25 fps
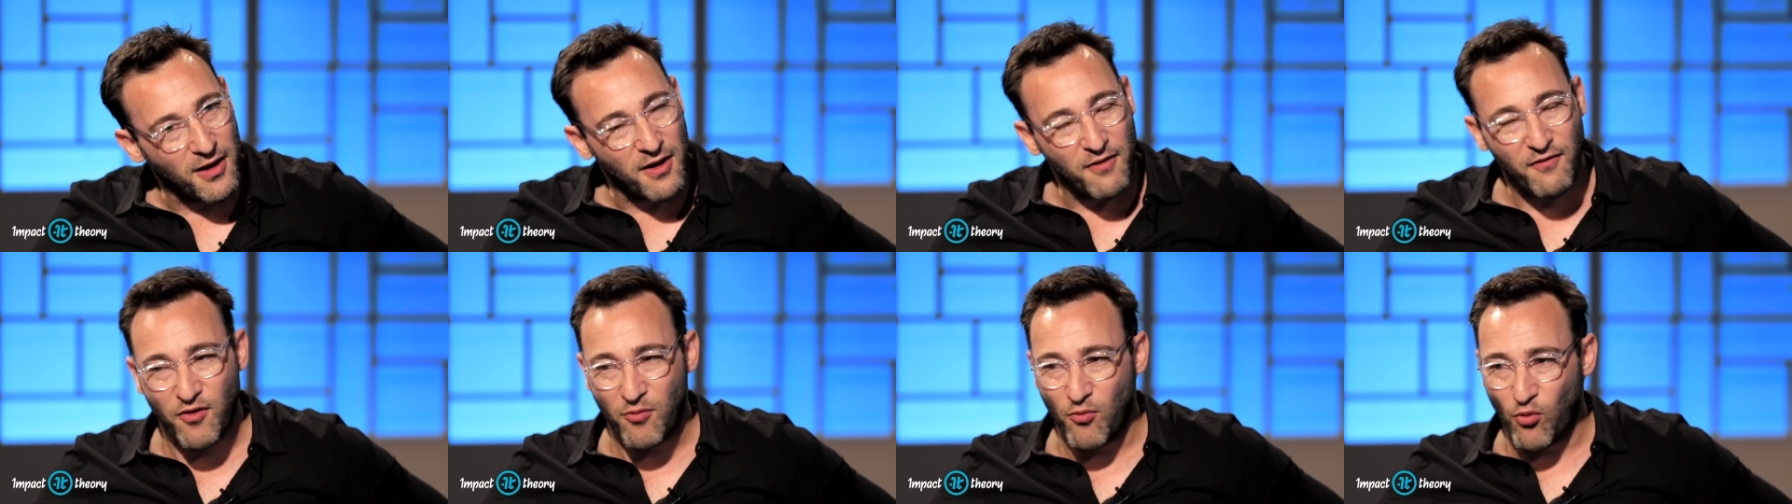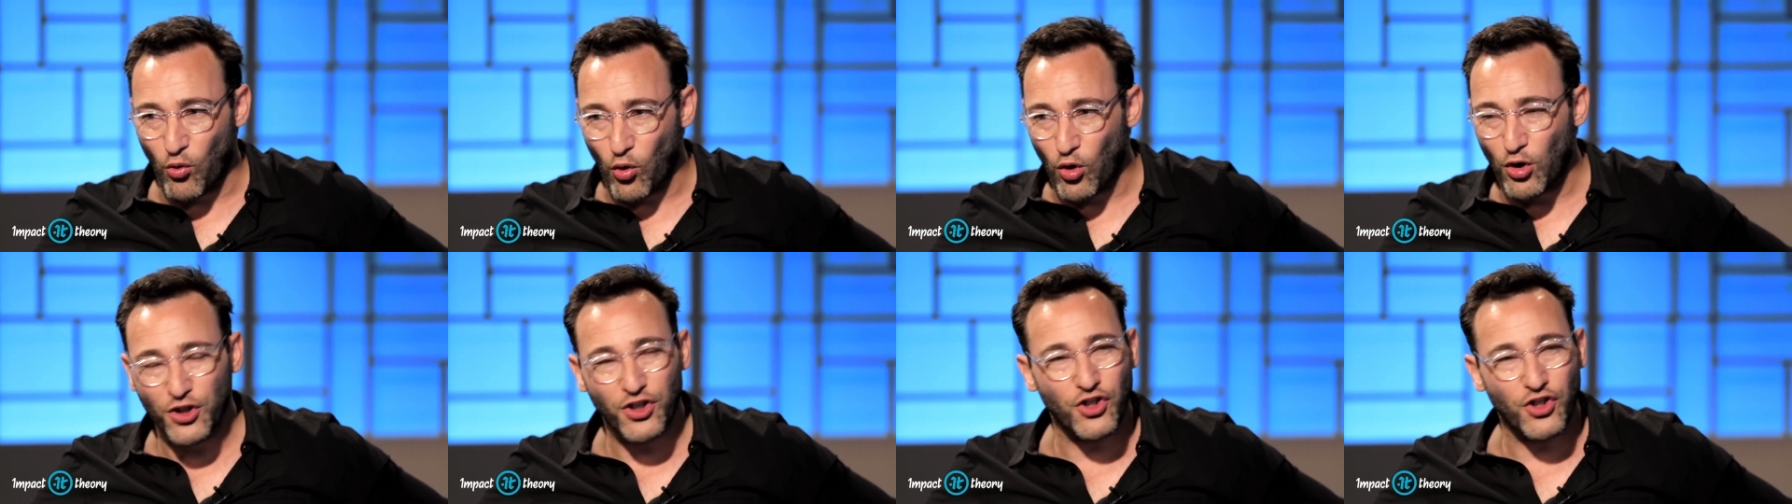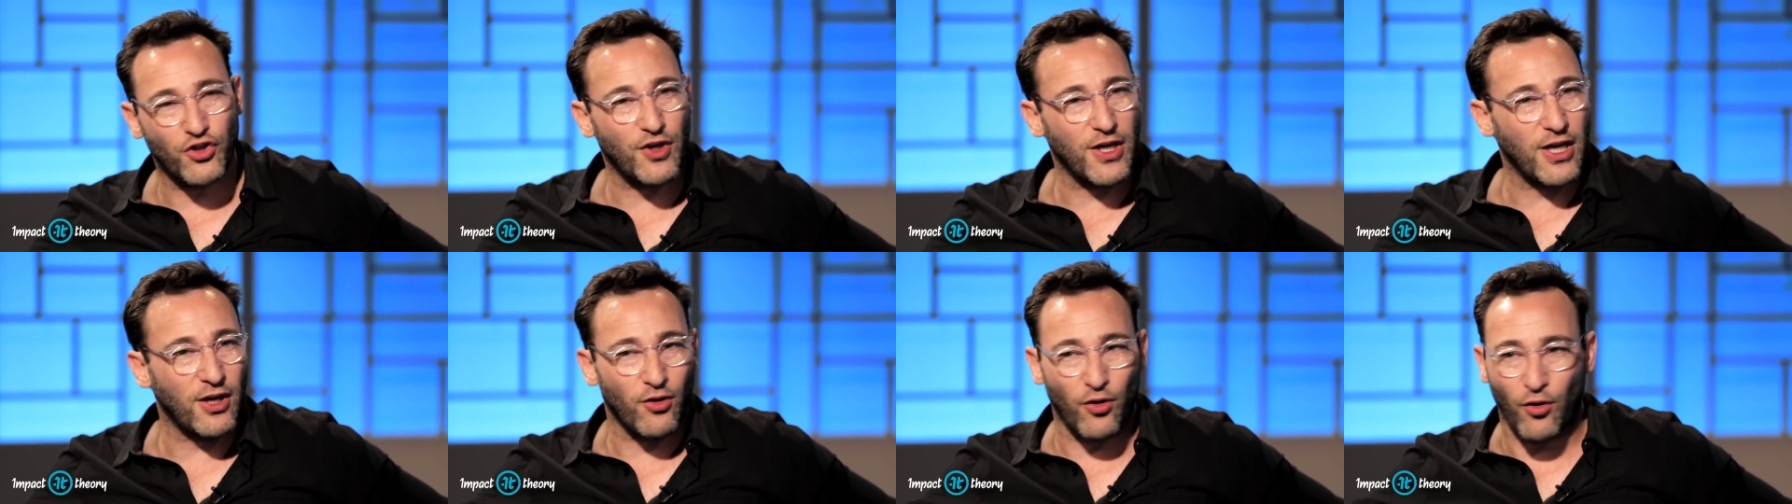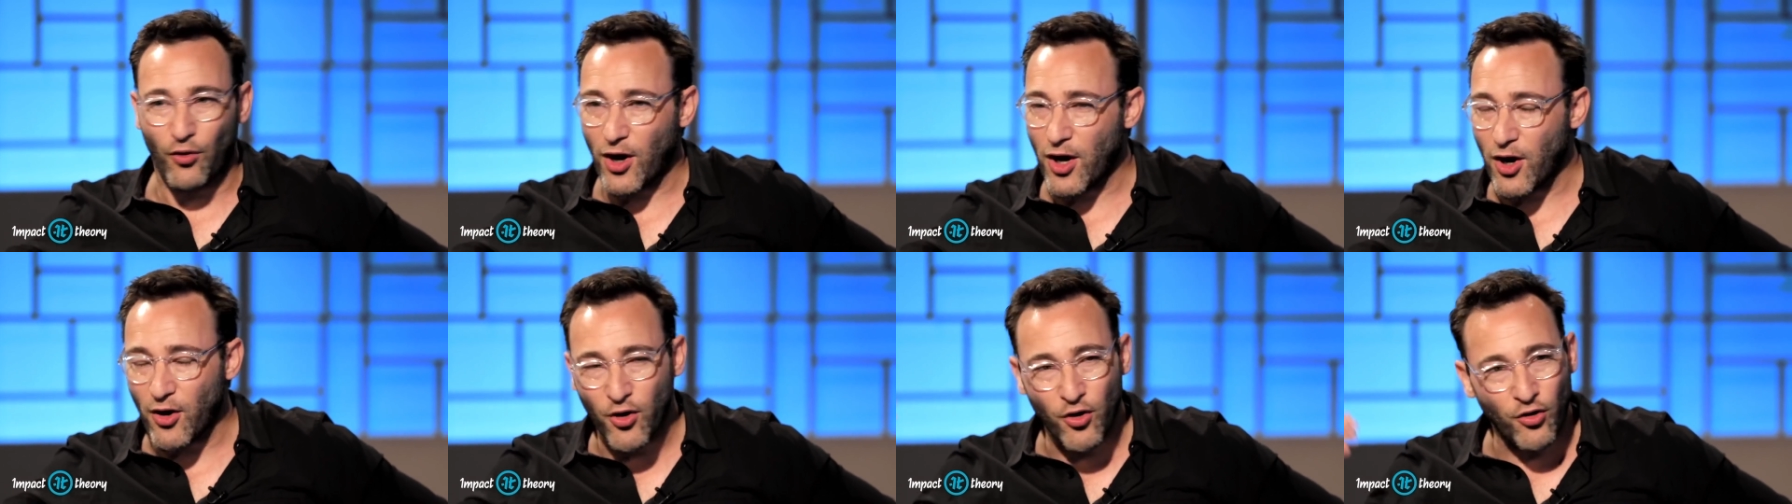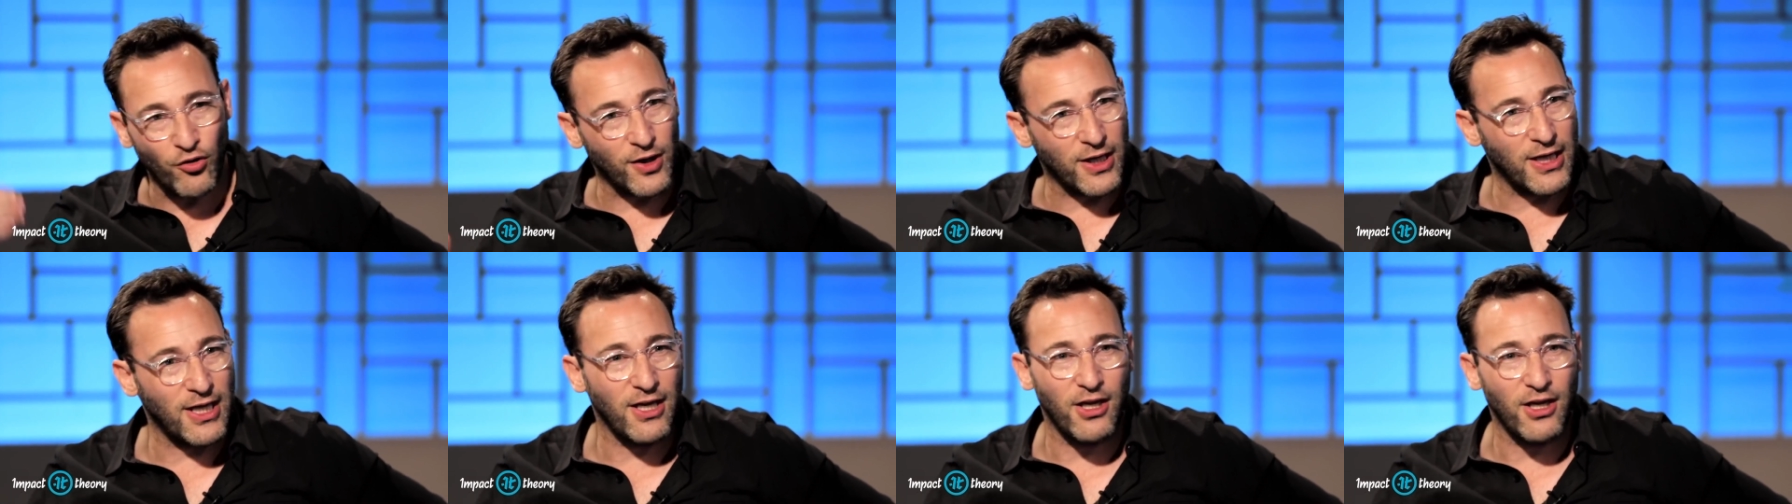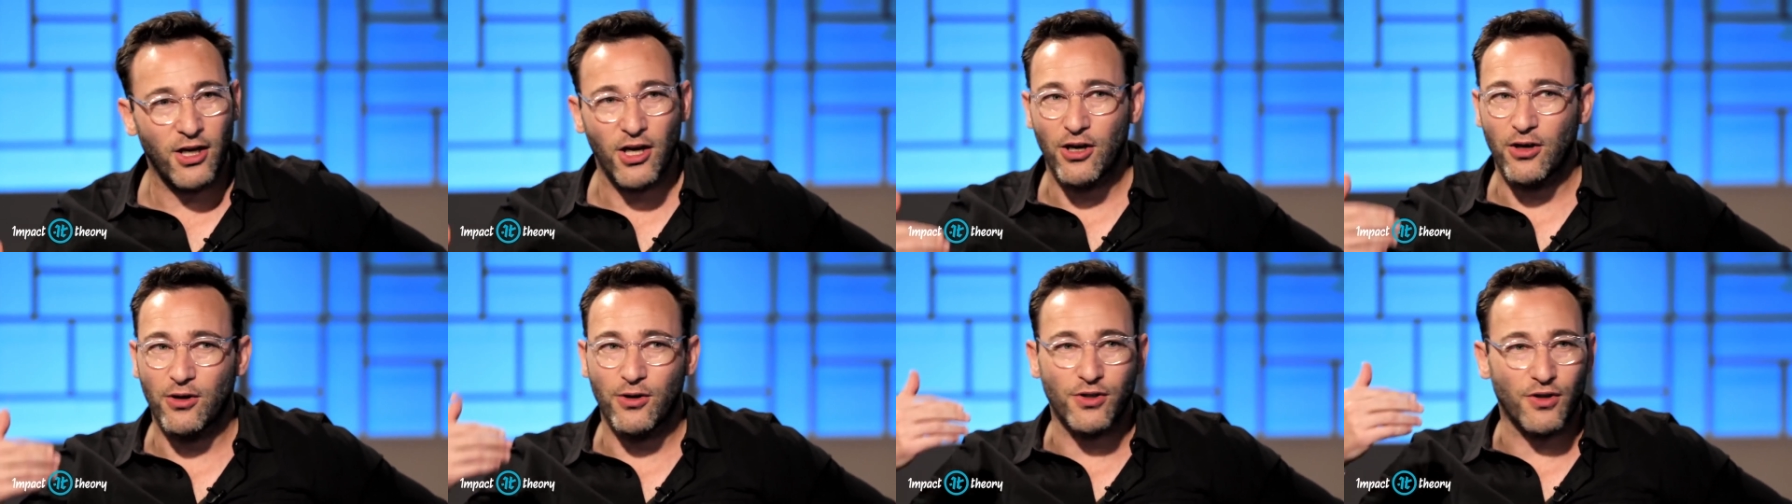from Wall Street or our own
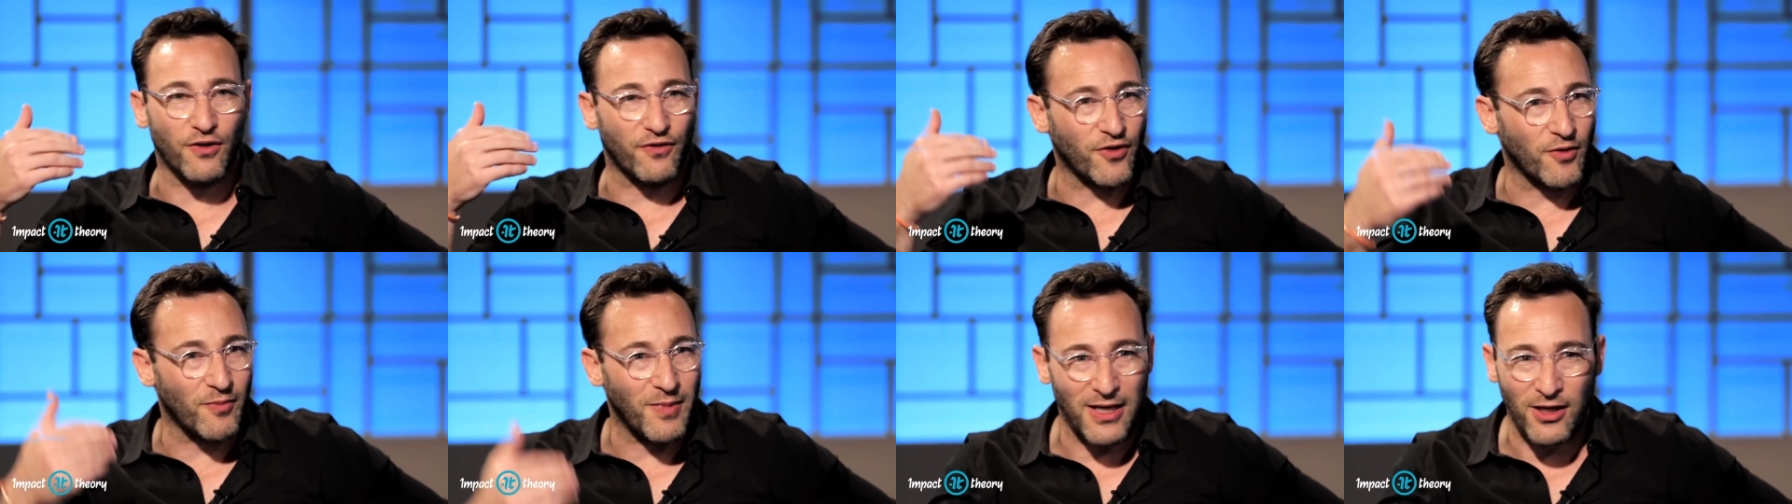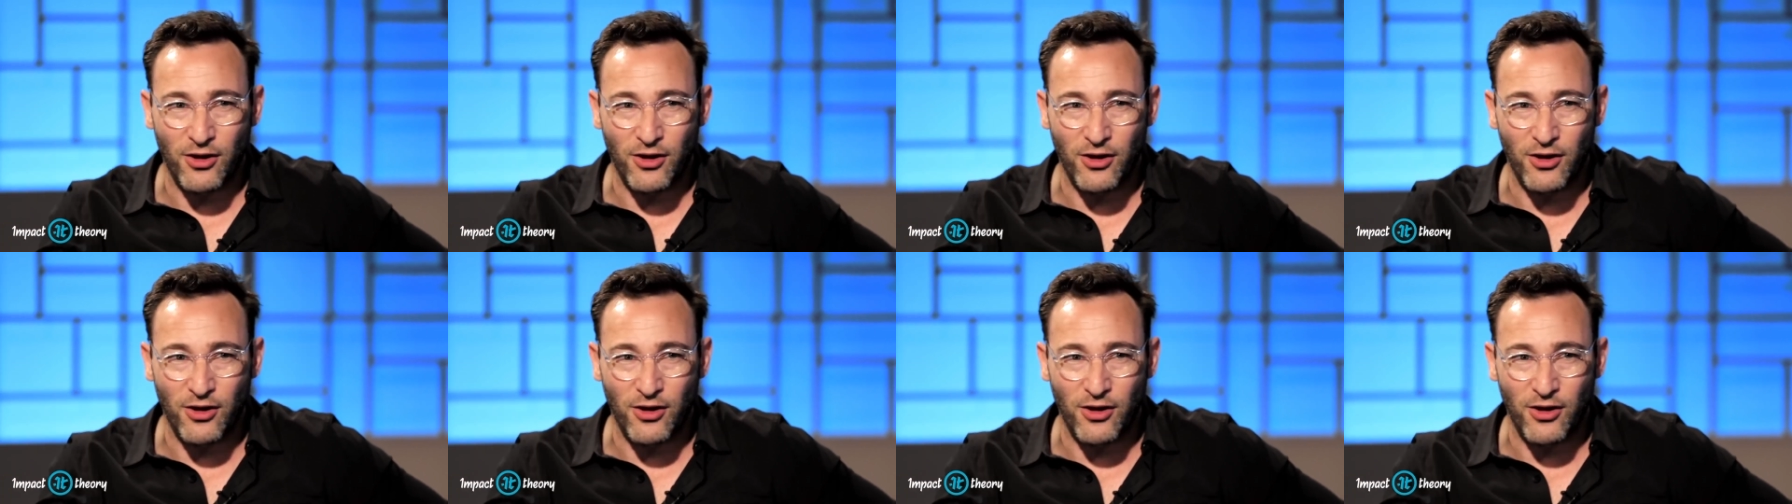egos or from